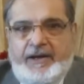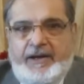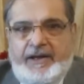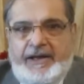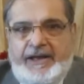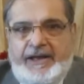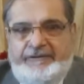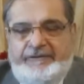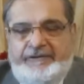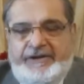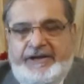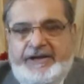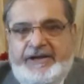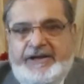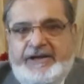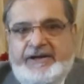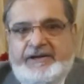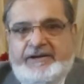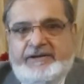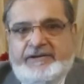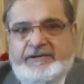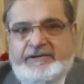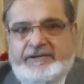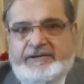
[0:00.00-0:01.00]
Every
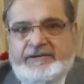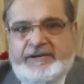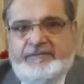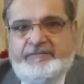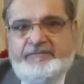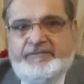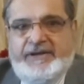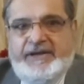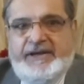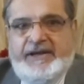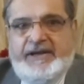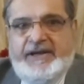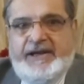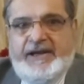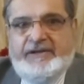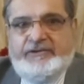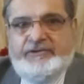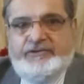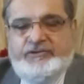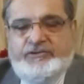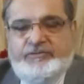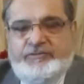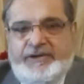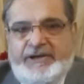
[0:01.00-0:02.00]
year something
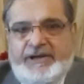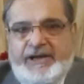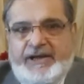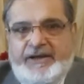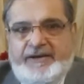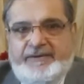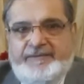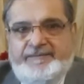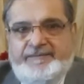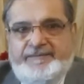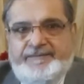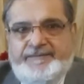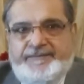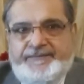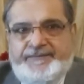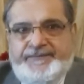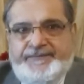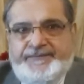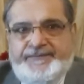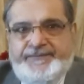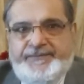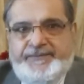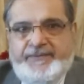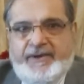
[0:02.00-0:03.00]
has to be done.
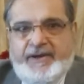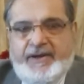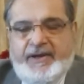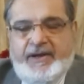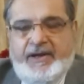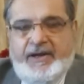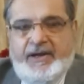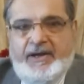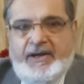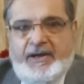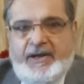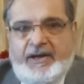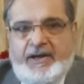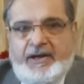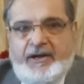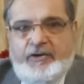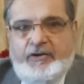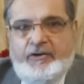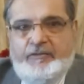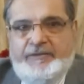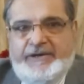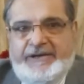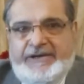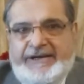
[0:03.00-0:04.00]

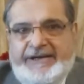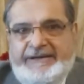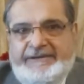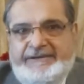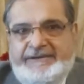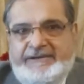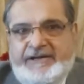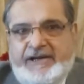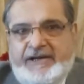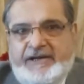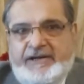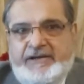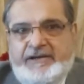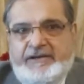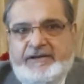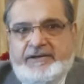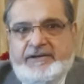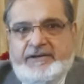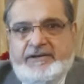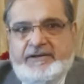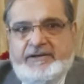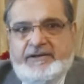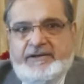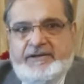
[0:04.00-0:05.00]
Government has
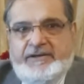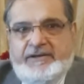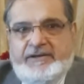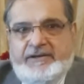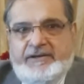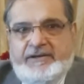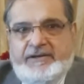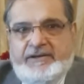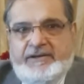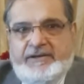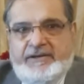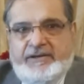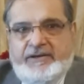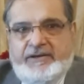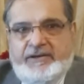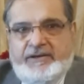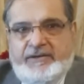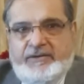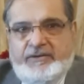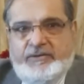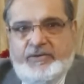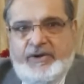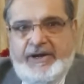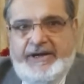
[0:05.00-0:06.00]
done
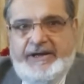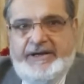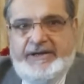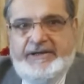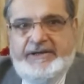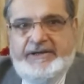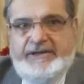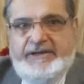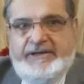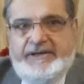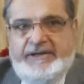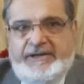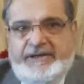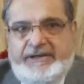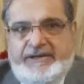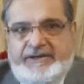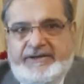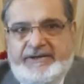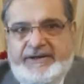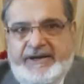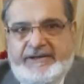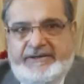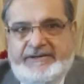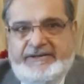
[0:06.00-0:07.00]
quite a
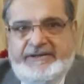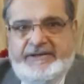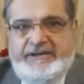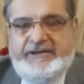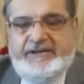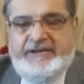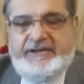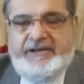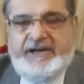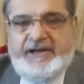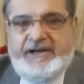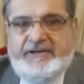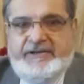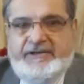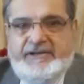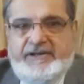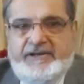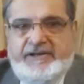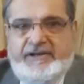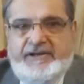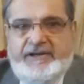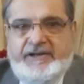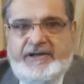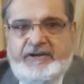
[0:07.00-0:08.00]
drastic
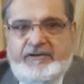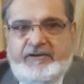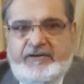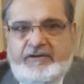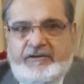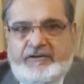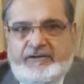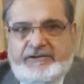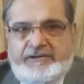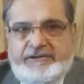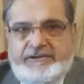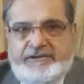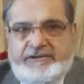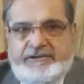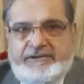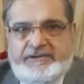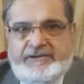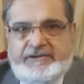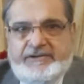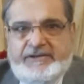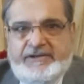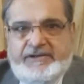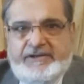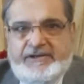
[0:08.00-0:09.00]
reduction in the
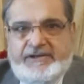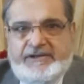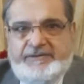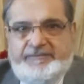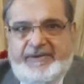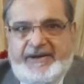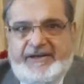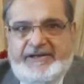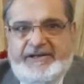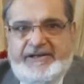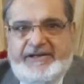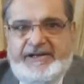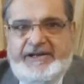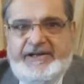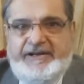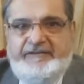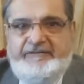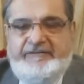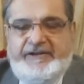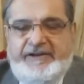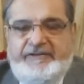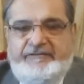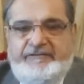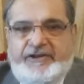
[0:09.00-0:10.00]
costs, especially
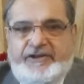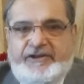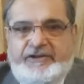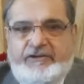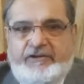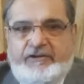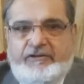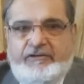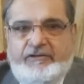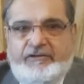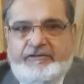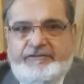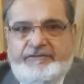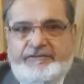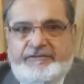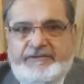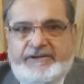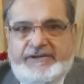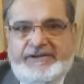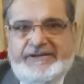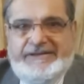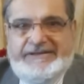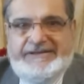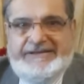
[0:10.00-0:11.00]
when we talk of
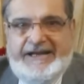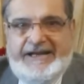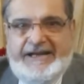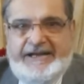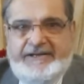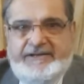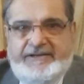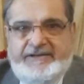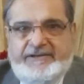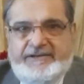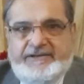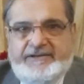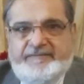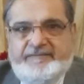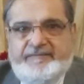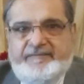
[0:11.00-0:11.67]
stents.